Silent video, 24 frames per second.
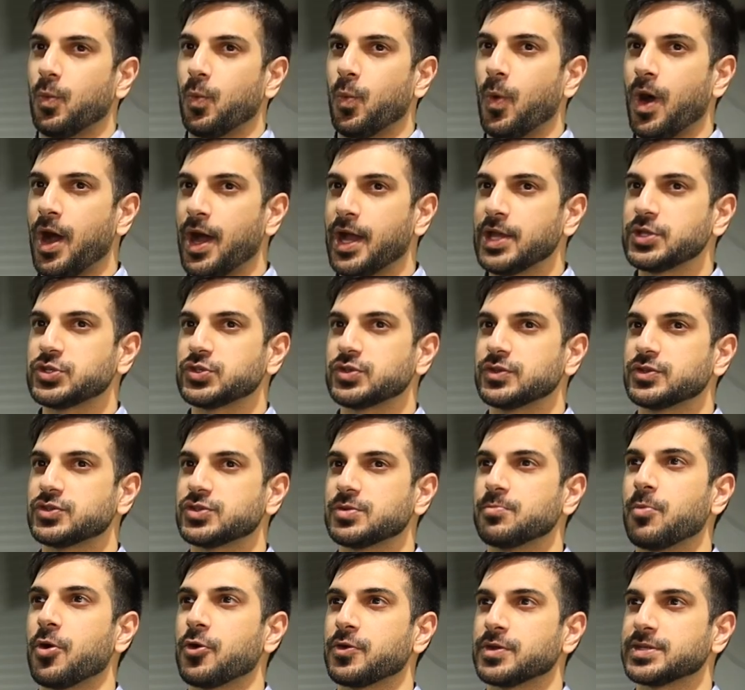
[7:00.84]
Why should
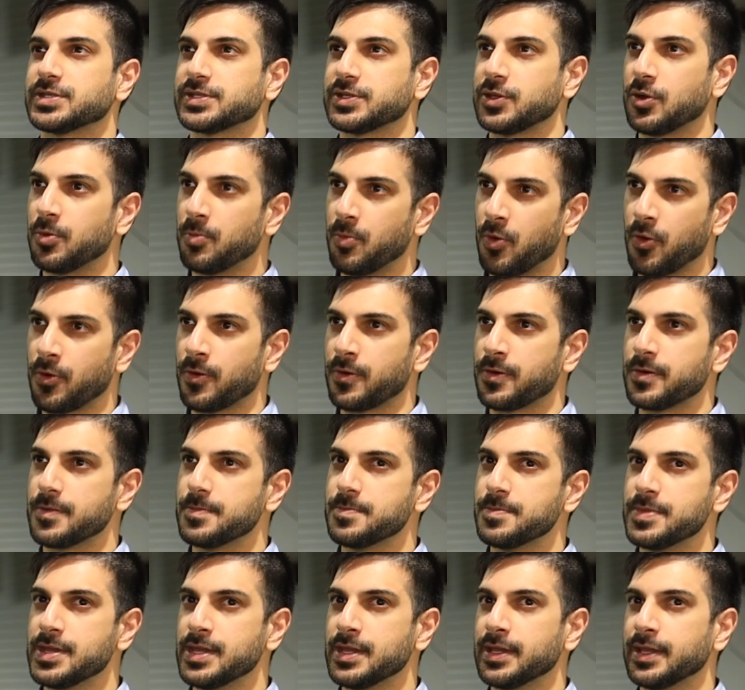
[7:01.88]
Shamarious Gilmore
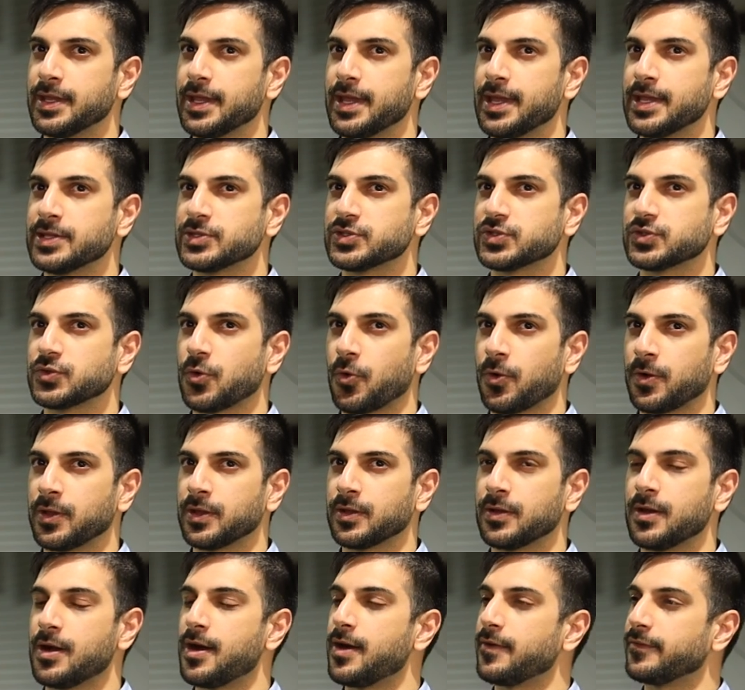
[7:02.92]
be a
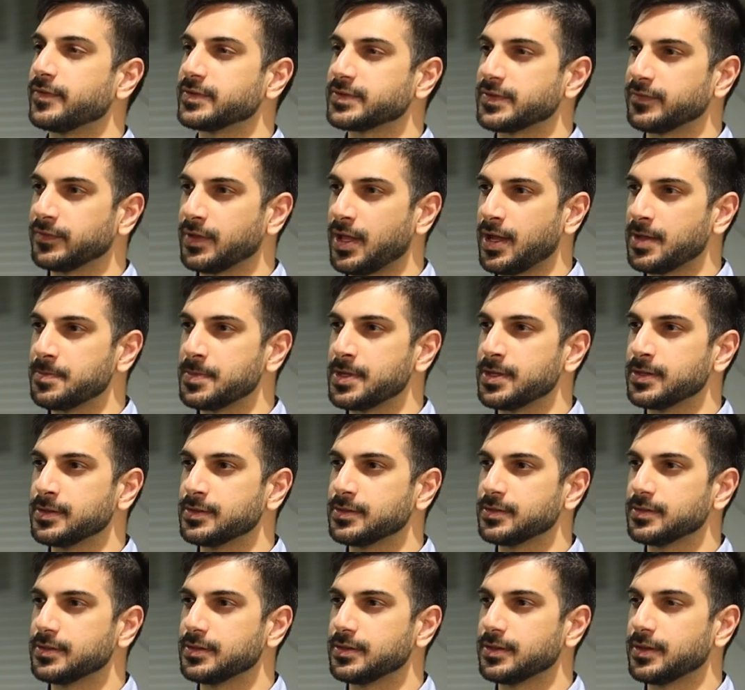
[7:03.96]
starting offensive lineman
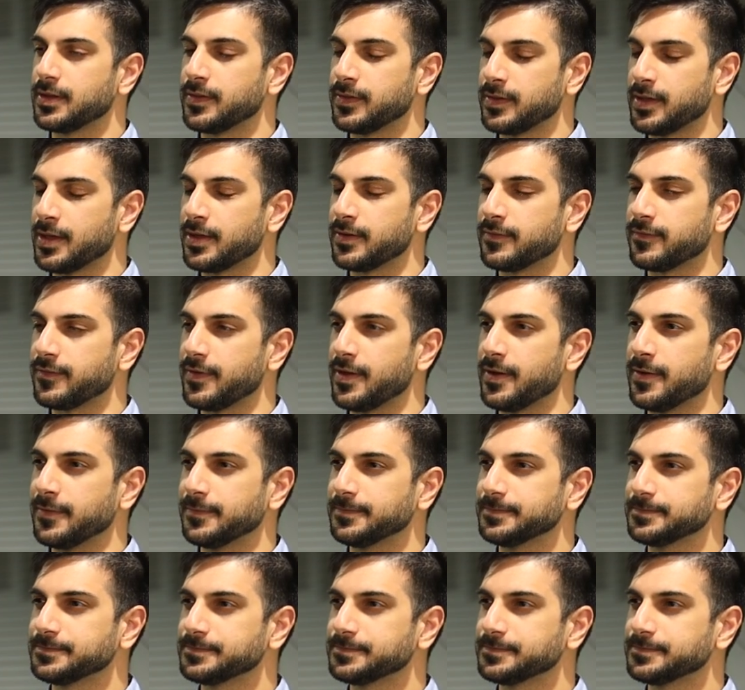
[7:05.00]
in the NFL?